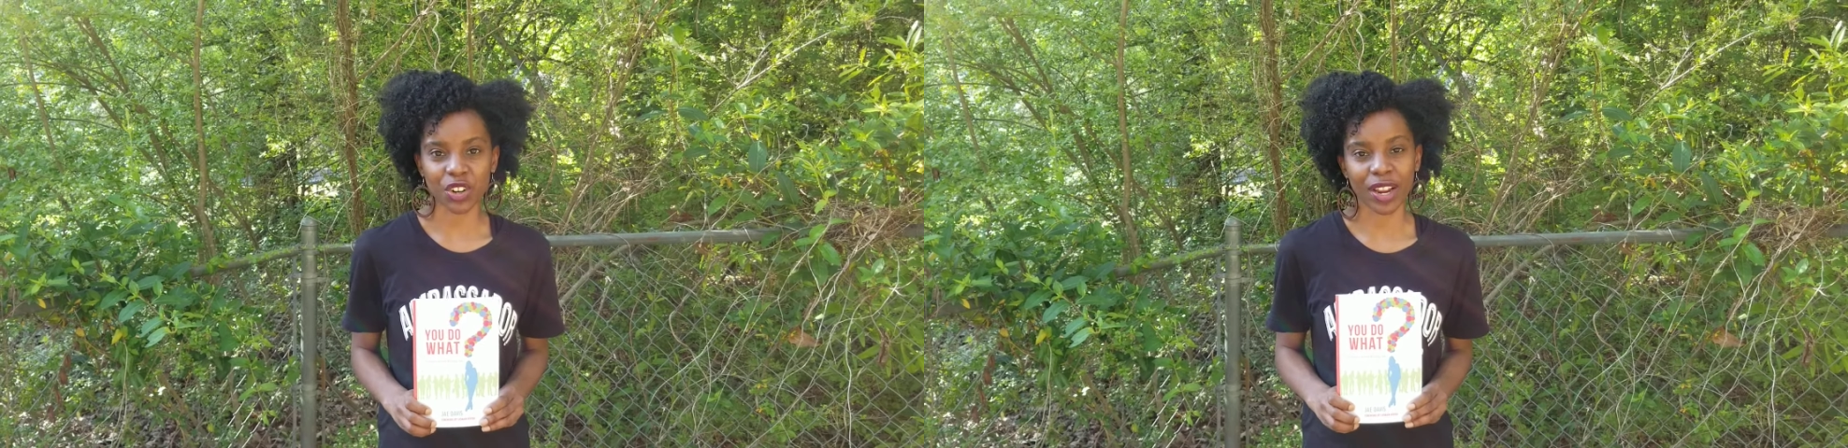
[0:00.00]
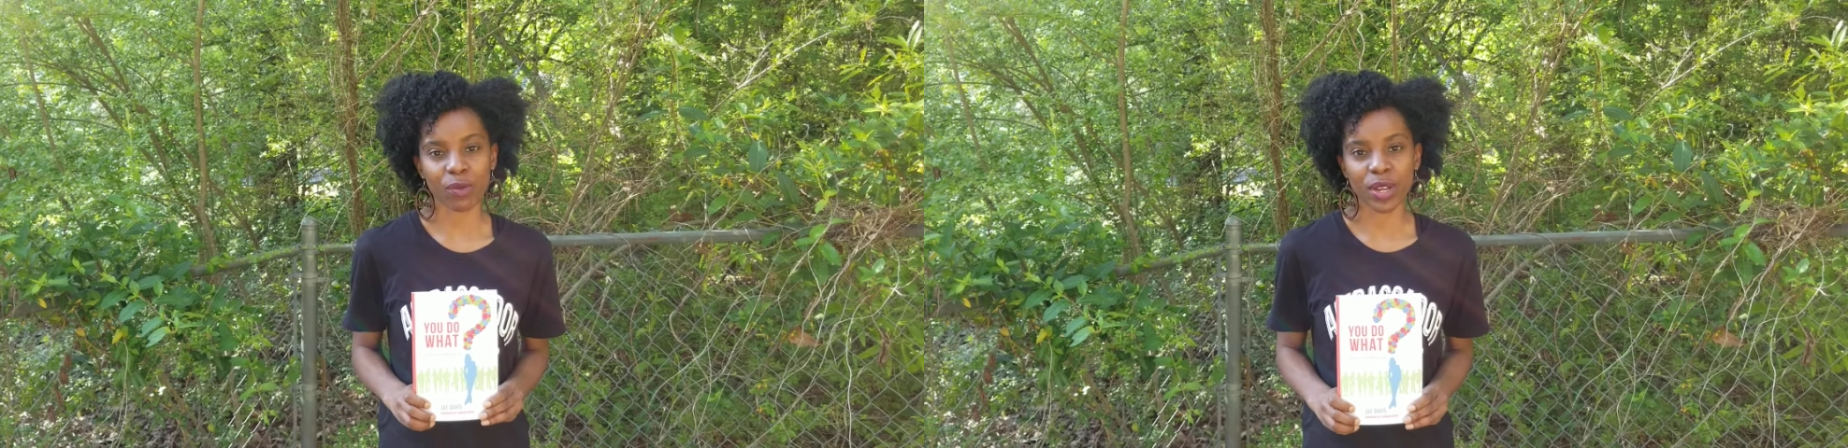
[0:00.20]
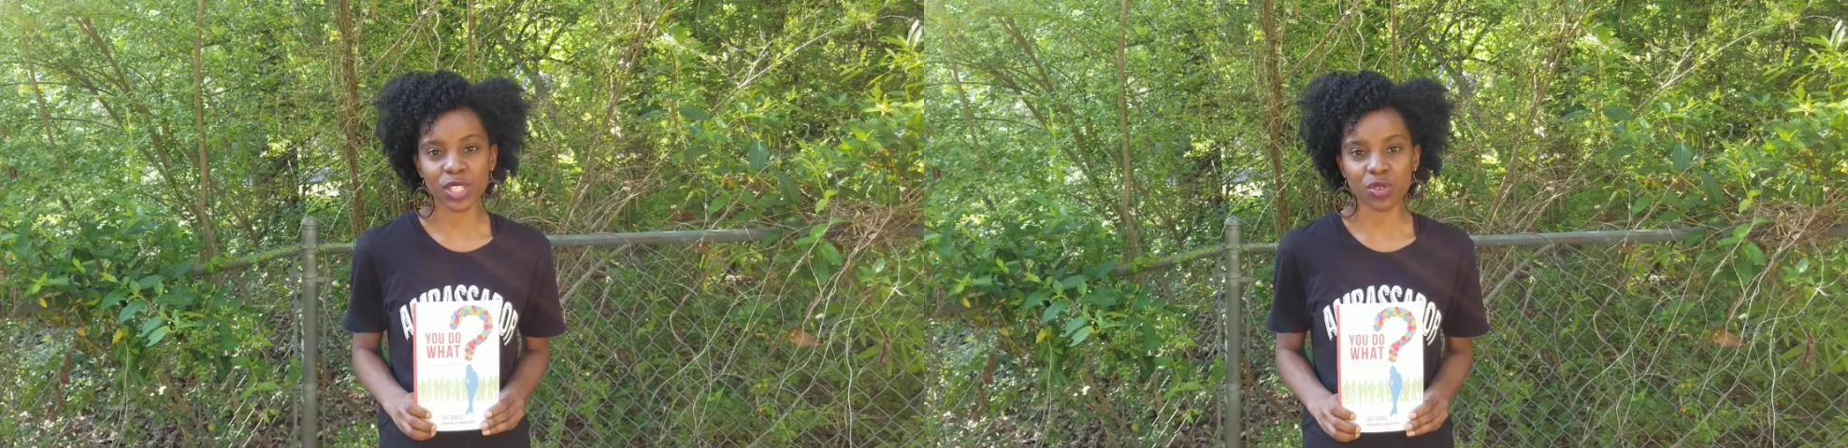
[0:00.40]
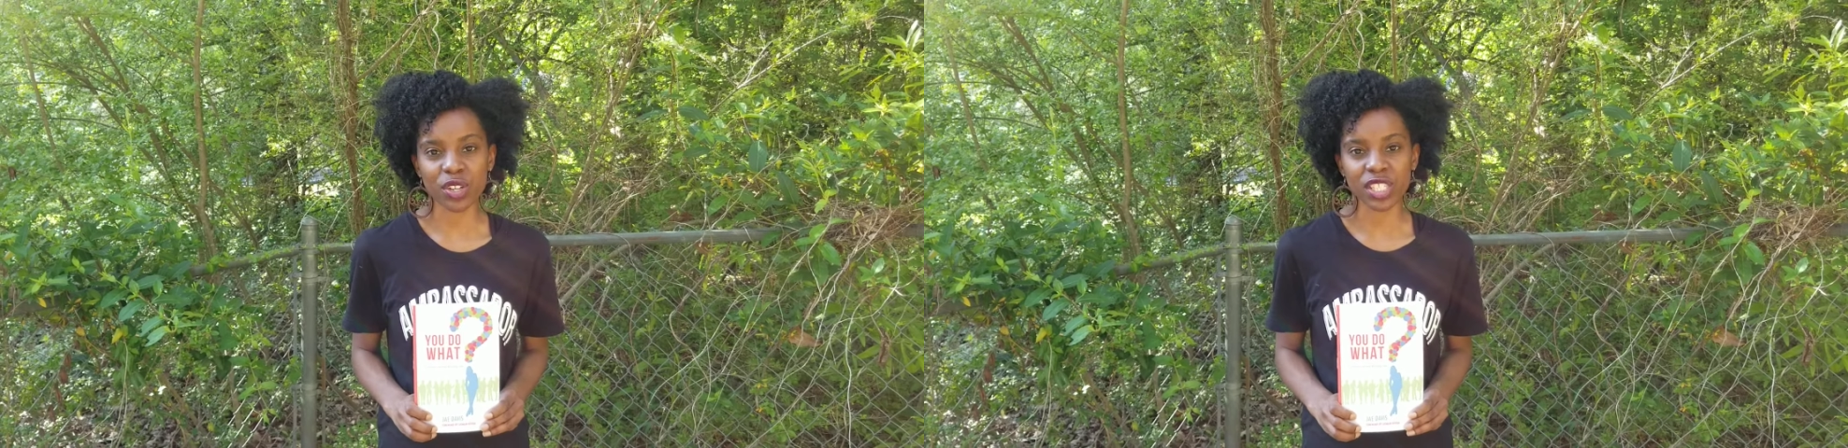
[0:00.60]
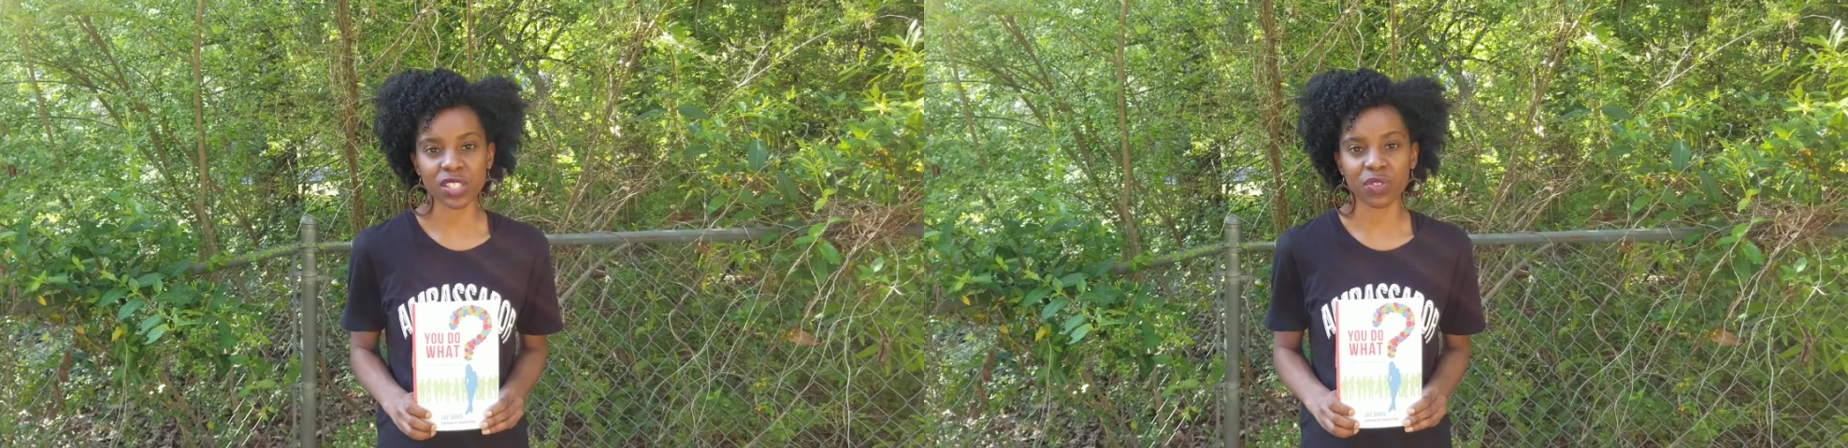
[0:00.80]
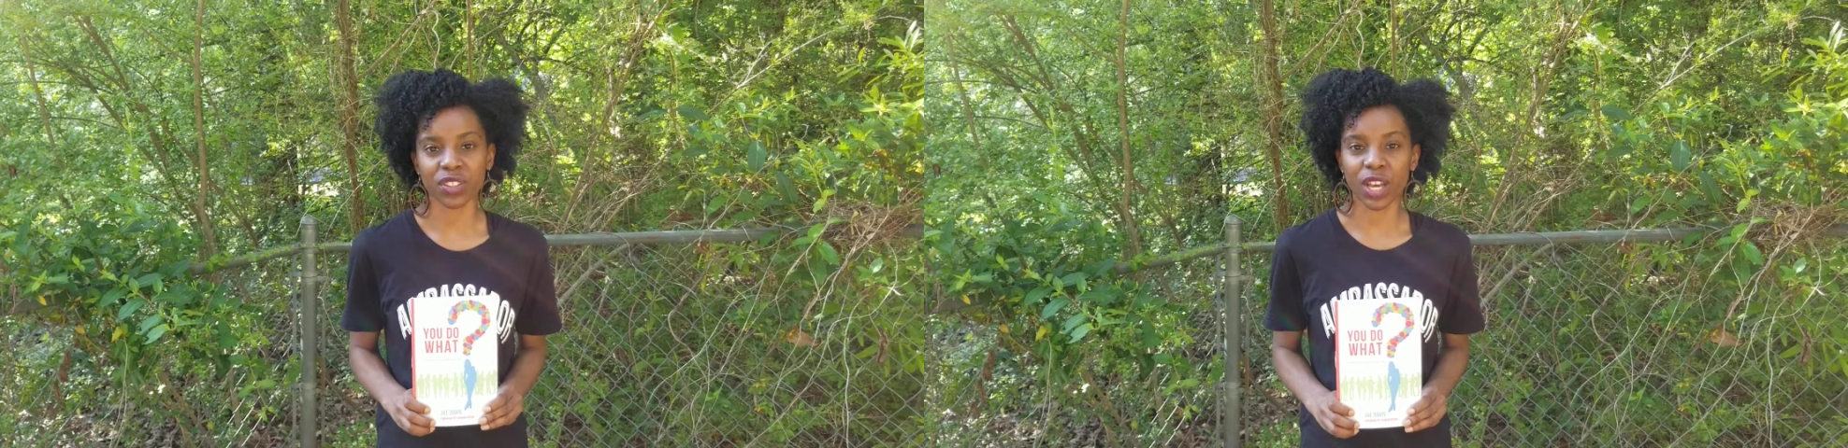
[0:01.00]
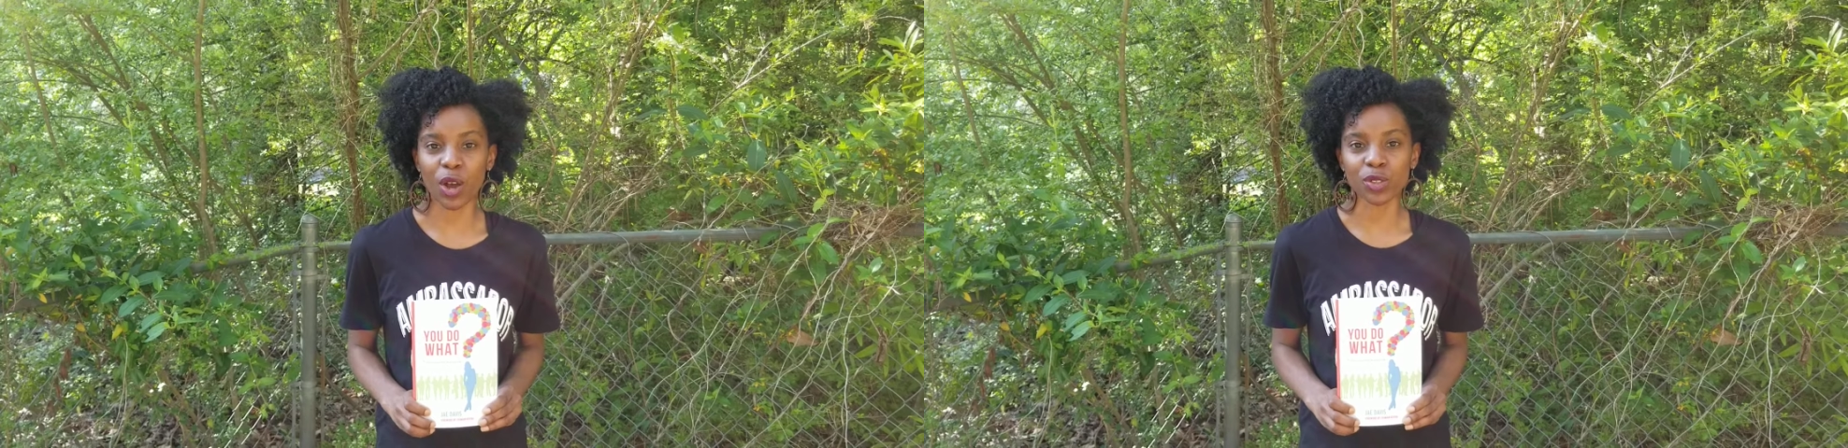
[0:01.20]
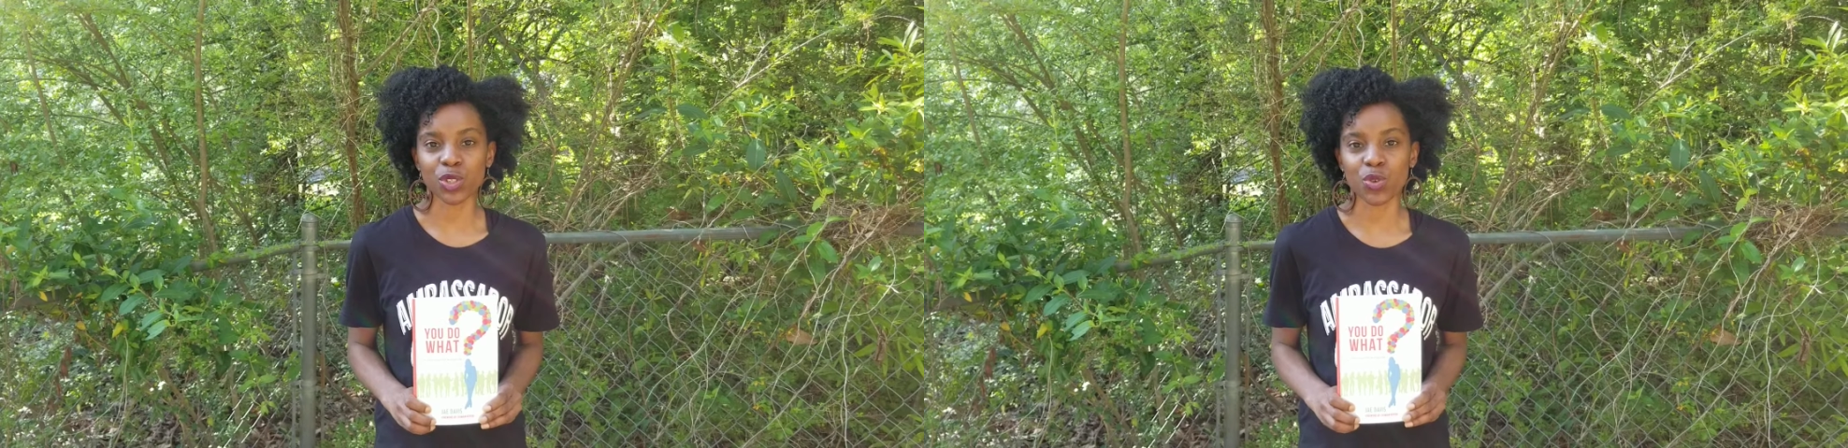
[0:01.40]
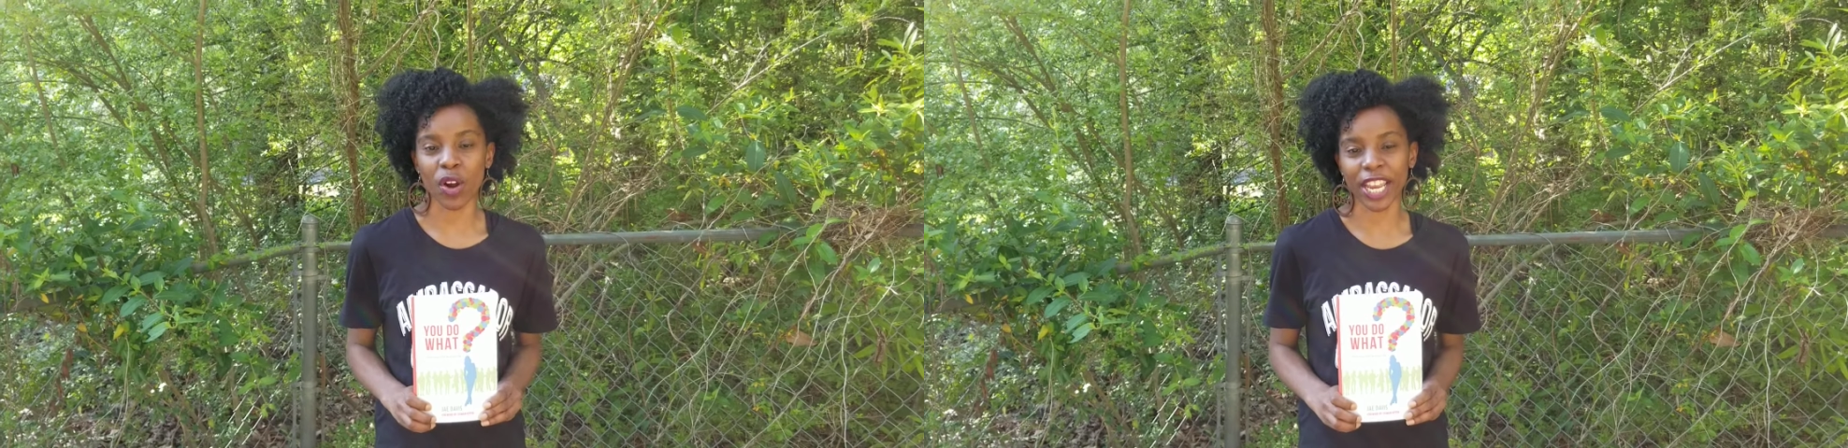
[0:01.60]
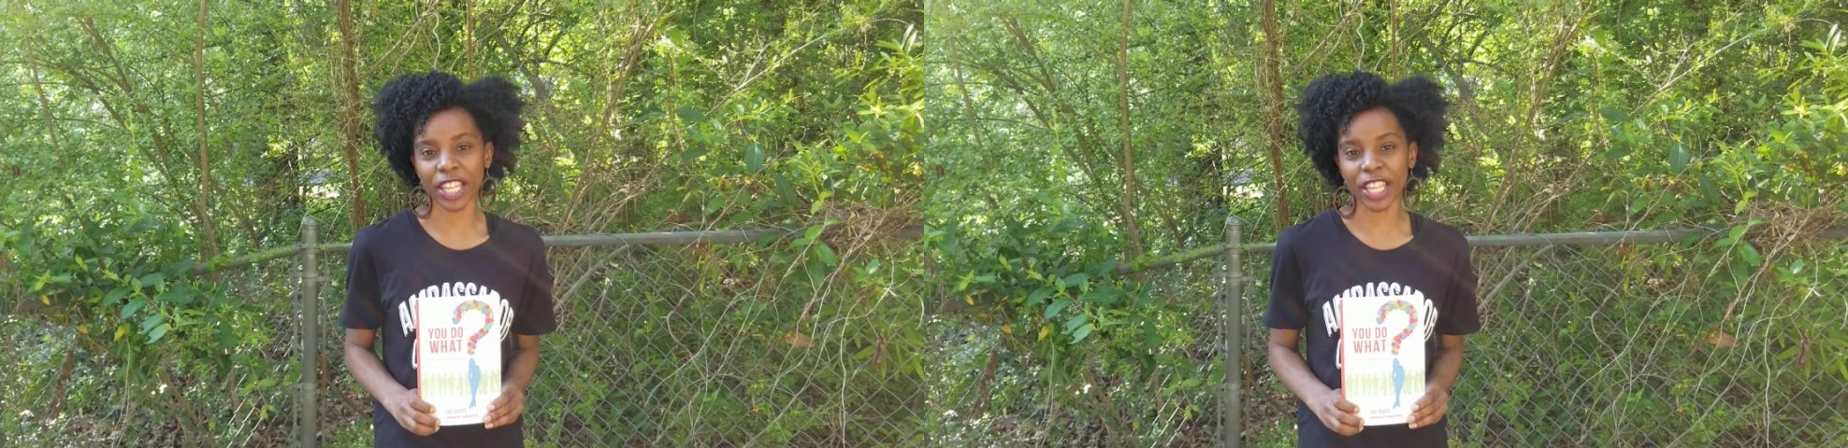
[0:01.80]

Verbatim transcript: great resources for those who are